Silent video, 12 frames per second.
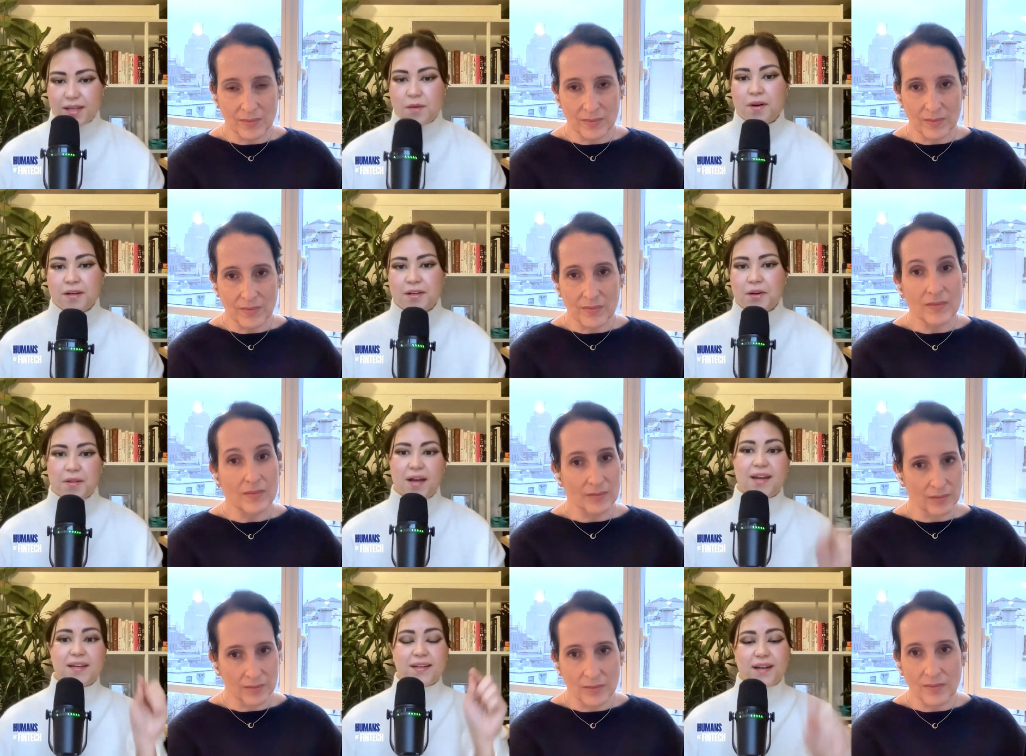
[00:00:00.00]
Speaker 1: they want to know
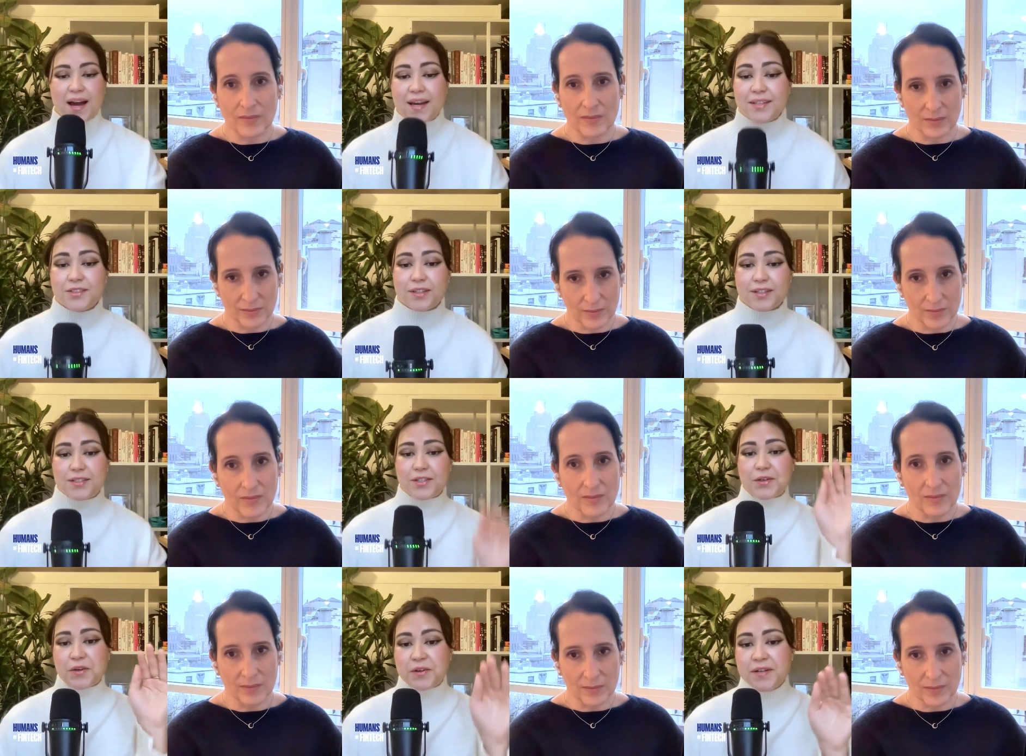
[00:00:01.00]
like i can trust
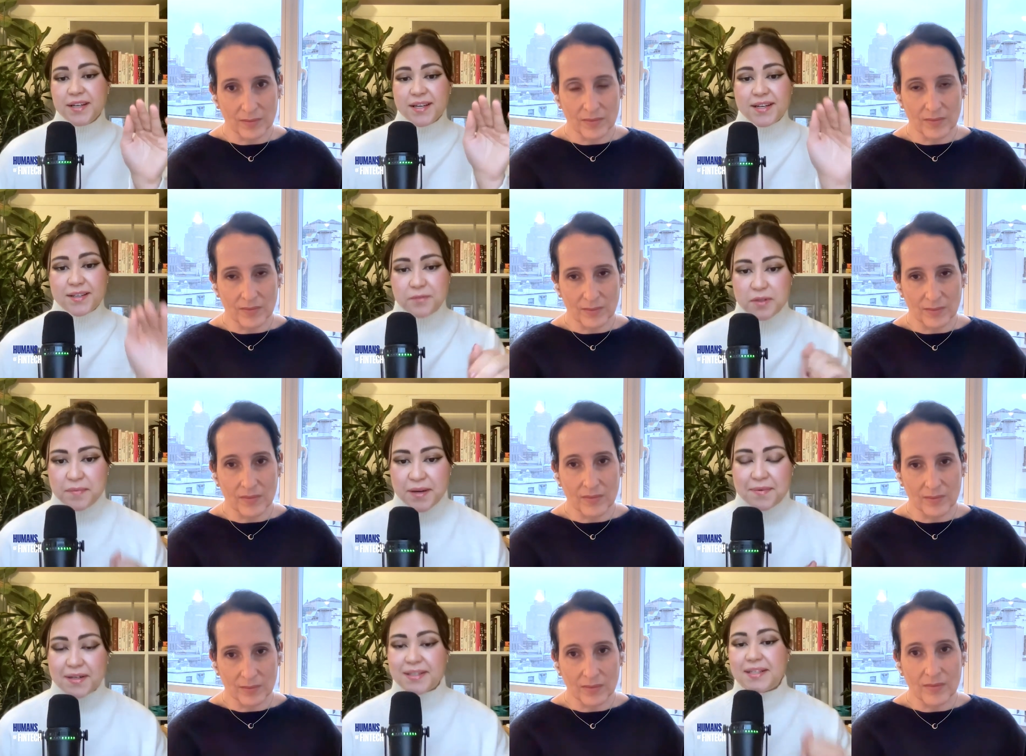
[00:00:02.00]
you with my
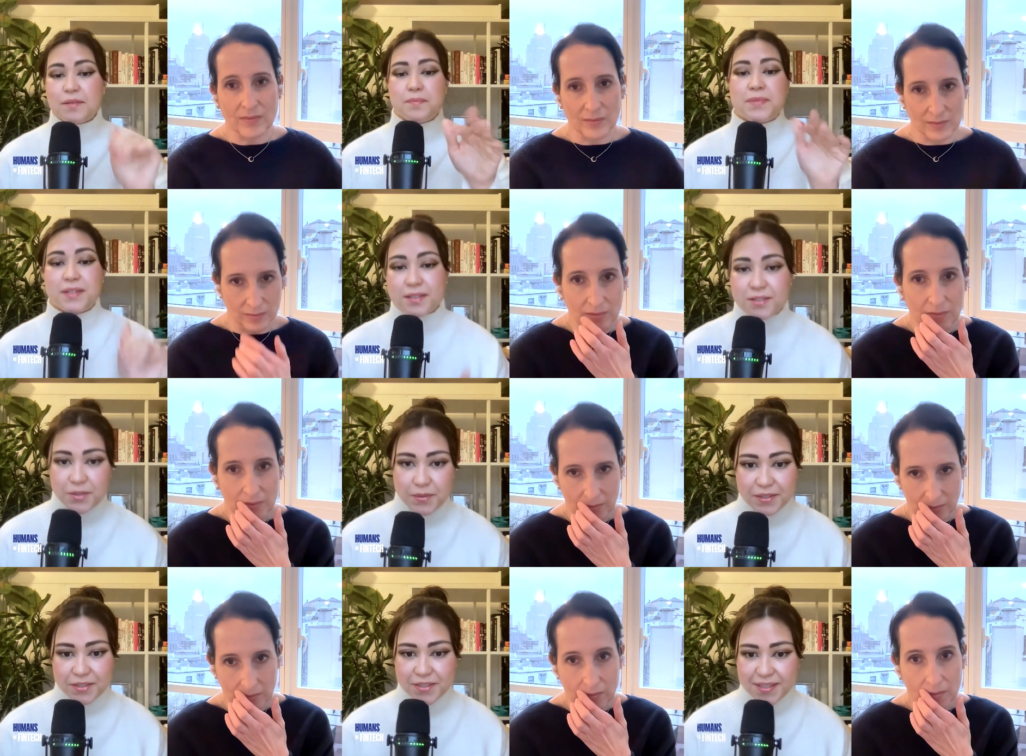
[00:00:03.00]
money because you
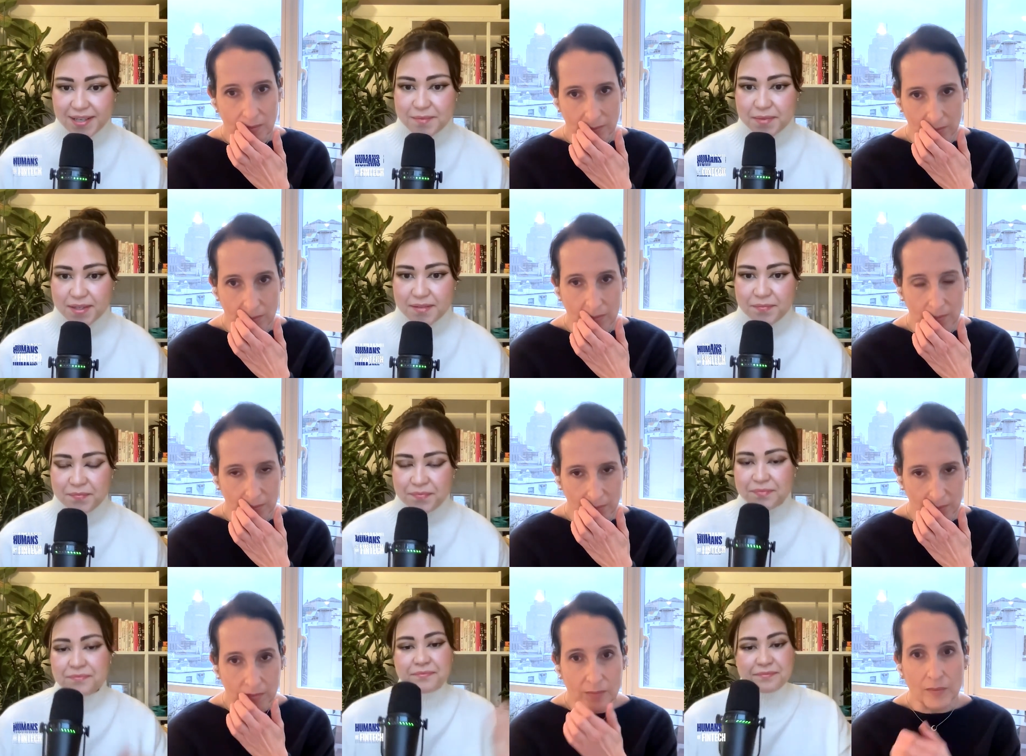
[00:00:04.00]
understand me
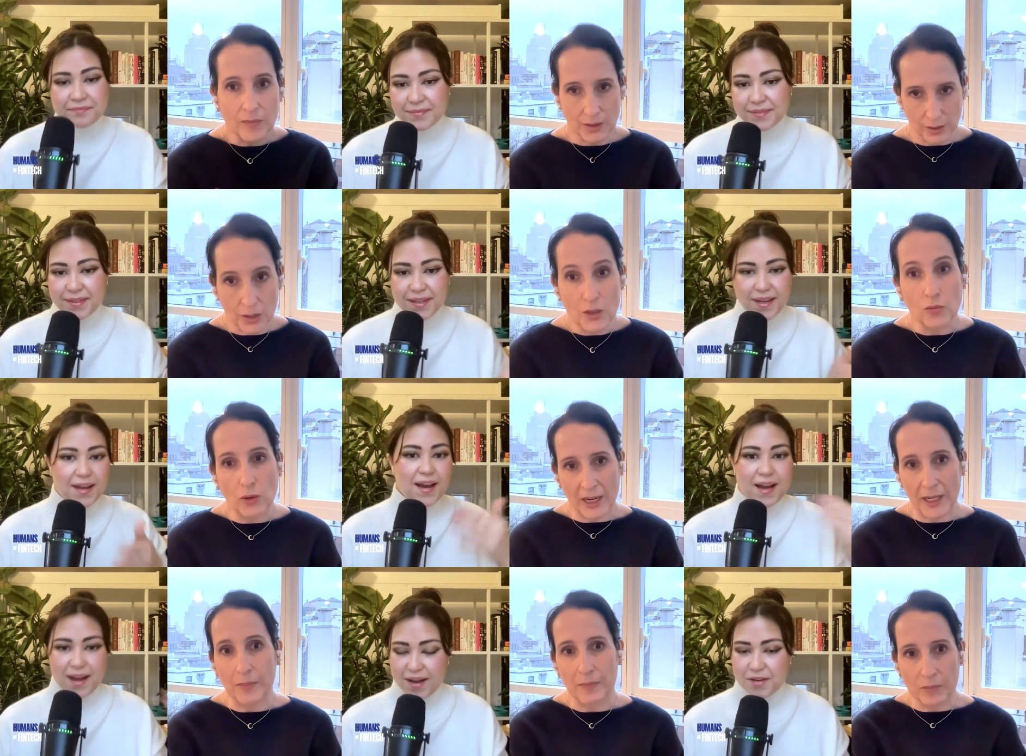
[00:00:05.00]

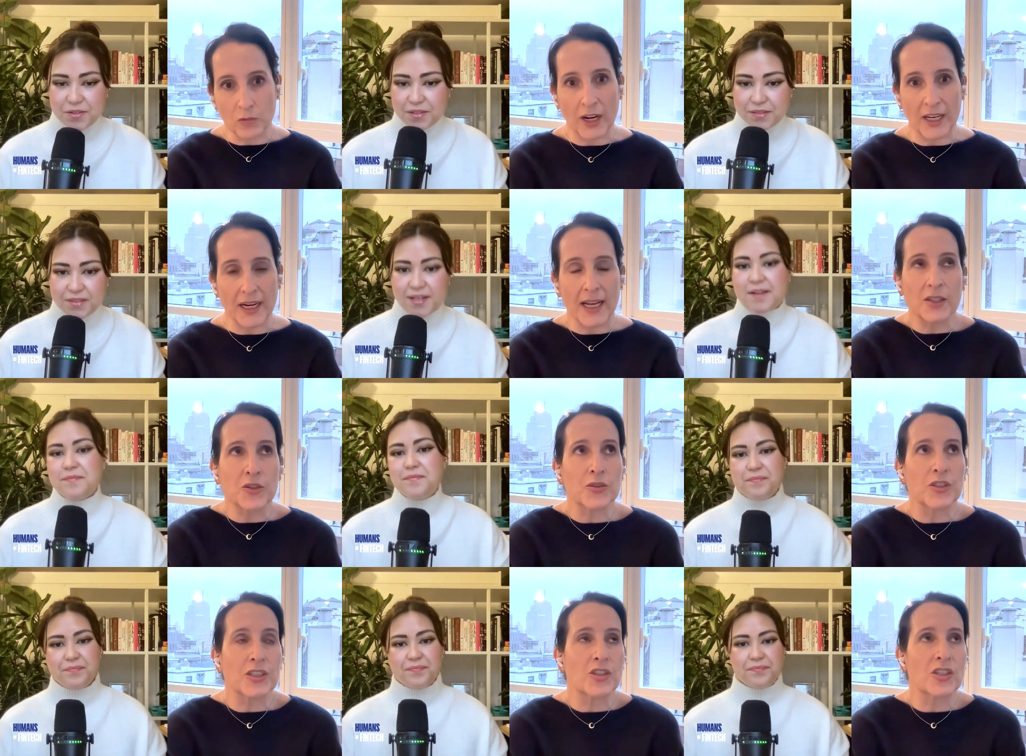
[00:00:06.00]
Speaker 2: right right and
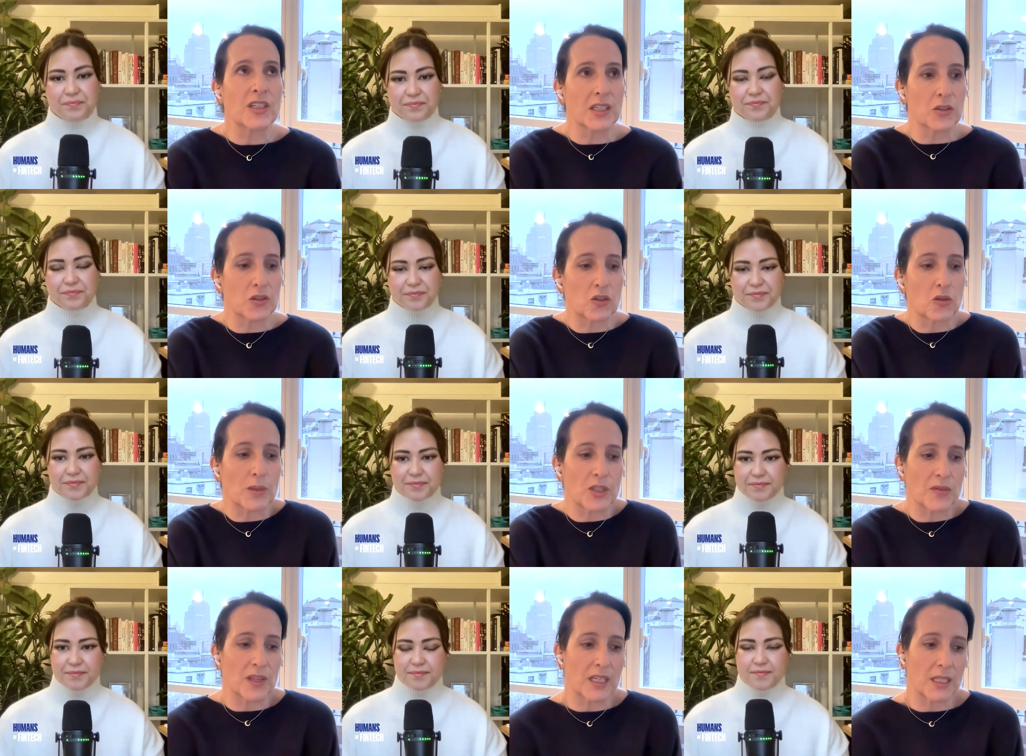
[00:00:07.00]
traditionally so much
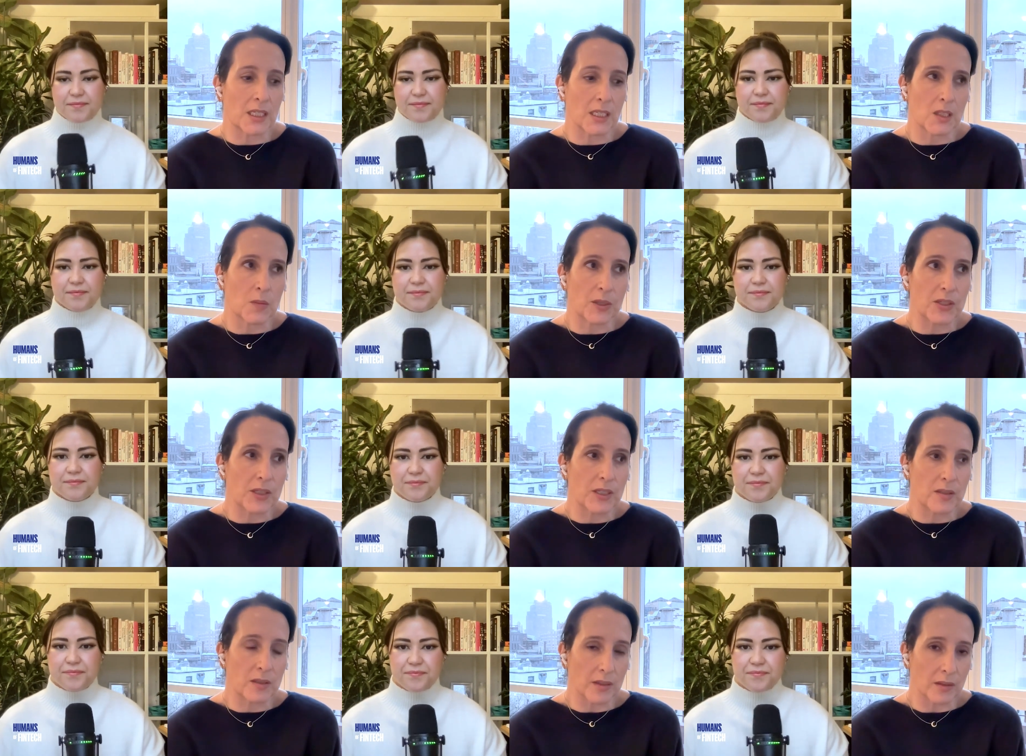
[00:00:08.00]
of that
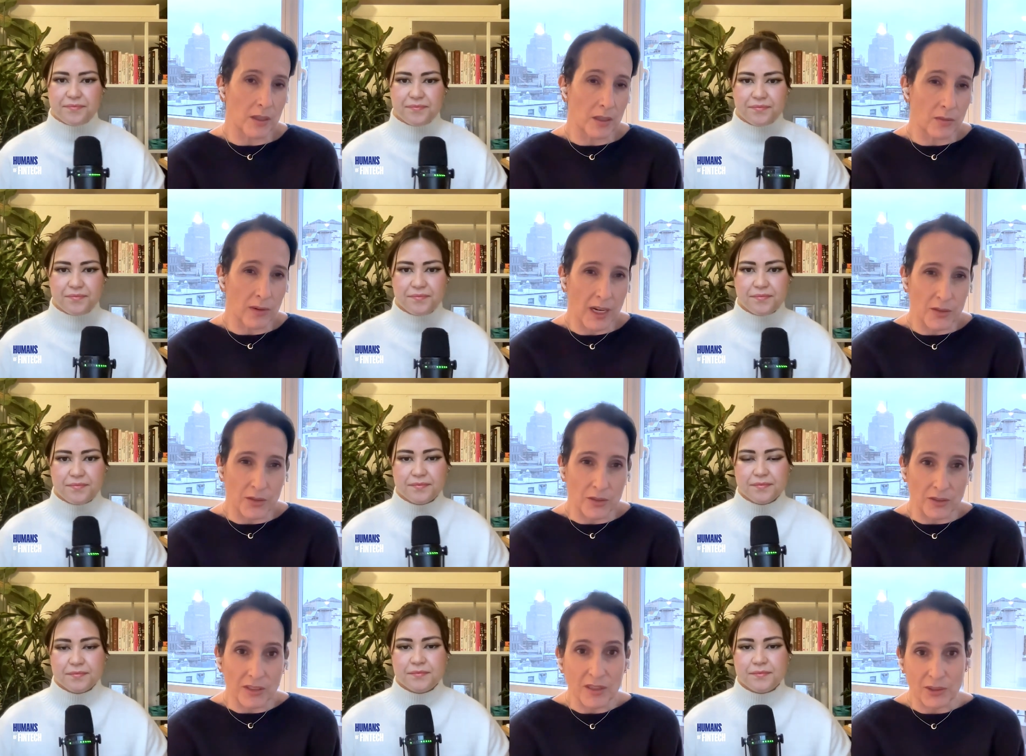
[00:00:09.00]
experience that the advisor
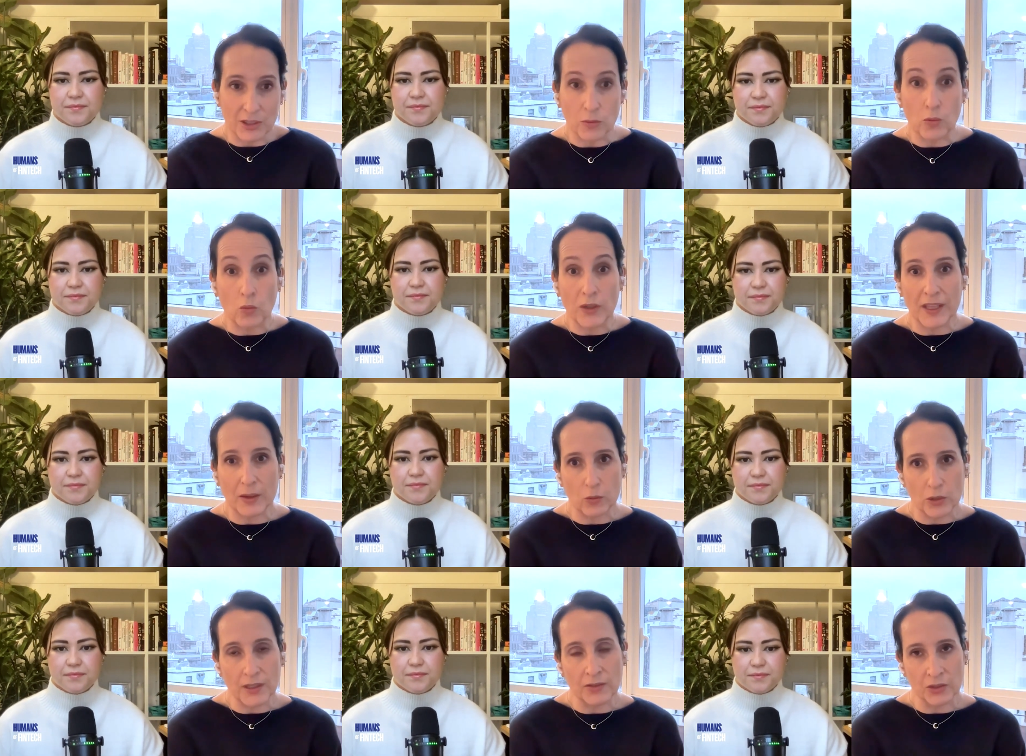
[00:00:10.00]
delivered when they
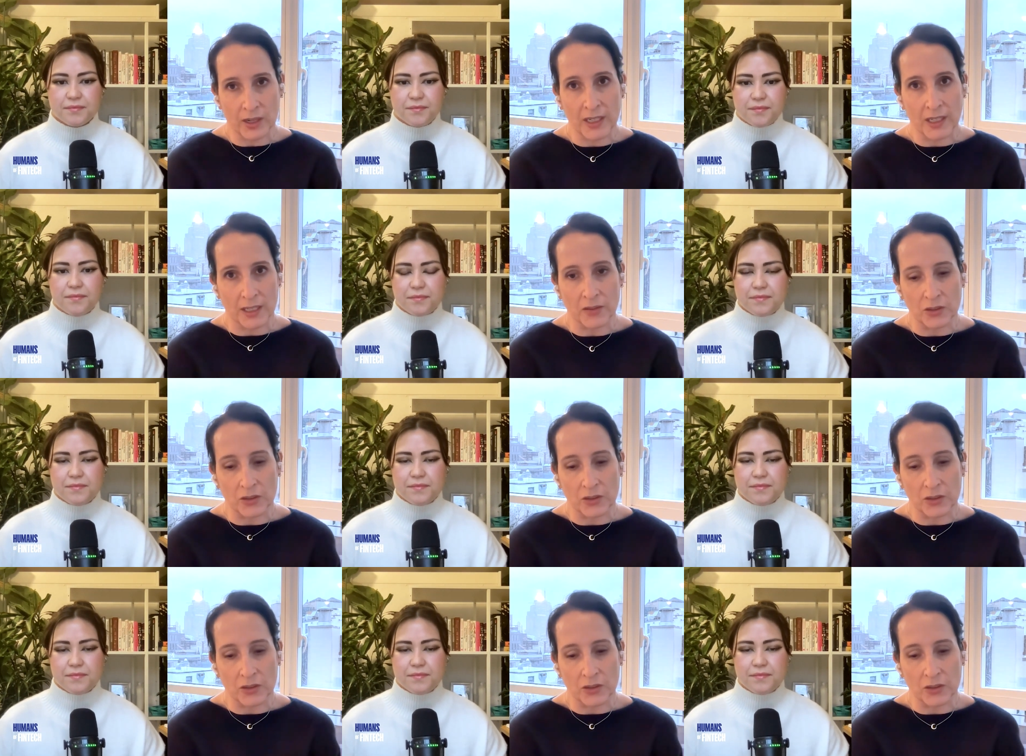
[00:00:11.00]
would try to get